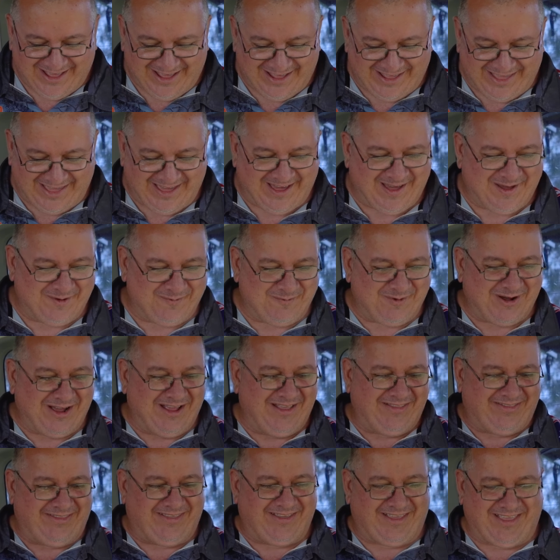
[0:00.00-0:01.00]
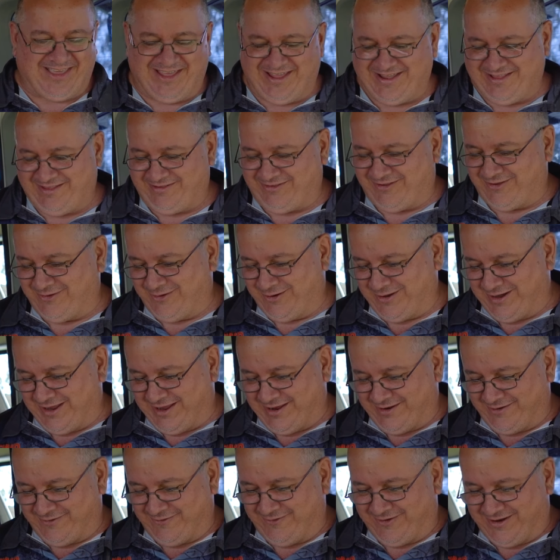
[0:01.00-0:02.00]
I can't wait to get turned
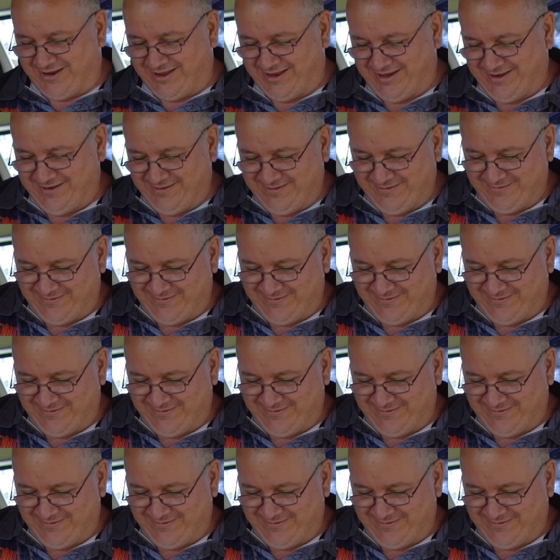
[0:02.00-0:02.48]
out great.